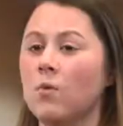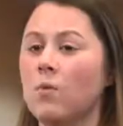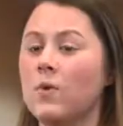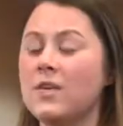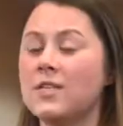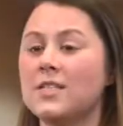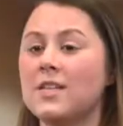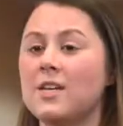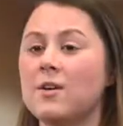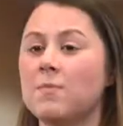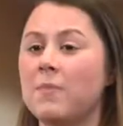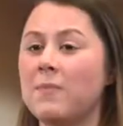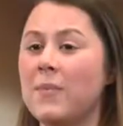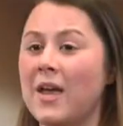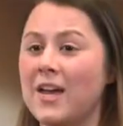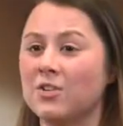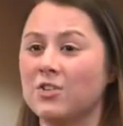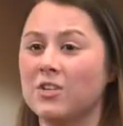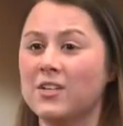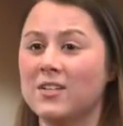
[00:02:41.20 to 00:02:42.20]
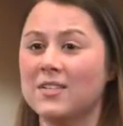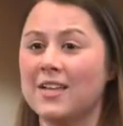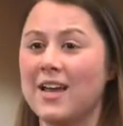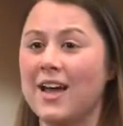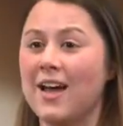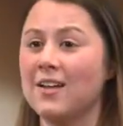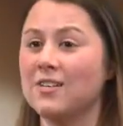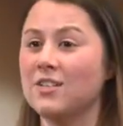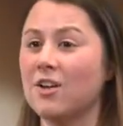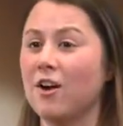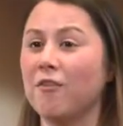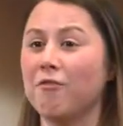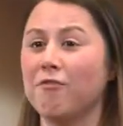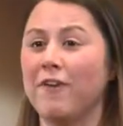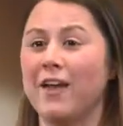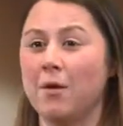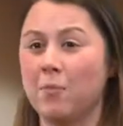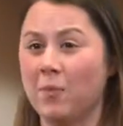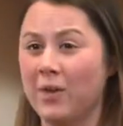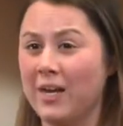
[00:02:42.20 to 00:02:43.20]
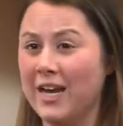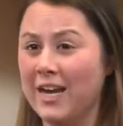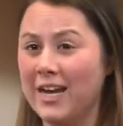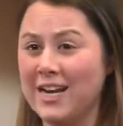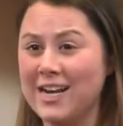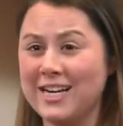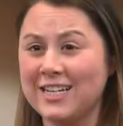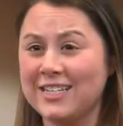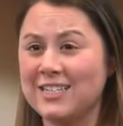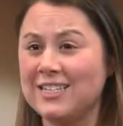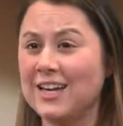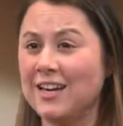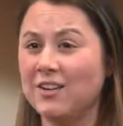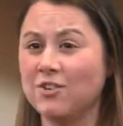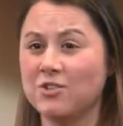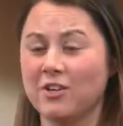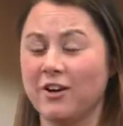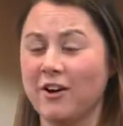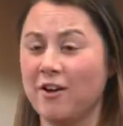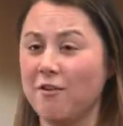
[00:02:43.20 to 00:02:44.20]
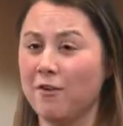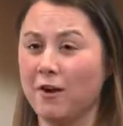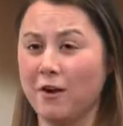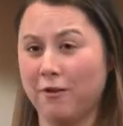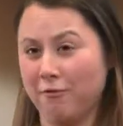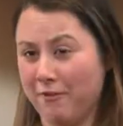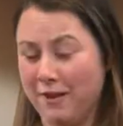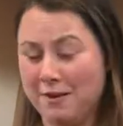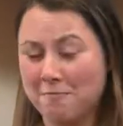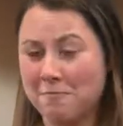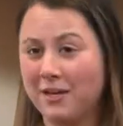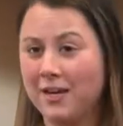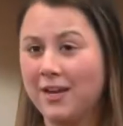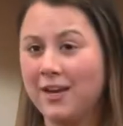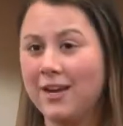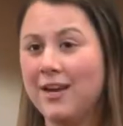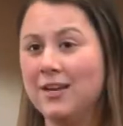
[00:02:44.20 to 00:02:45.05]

We see patients as our family and an extension of our family,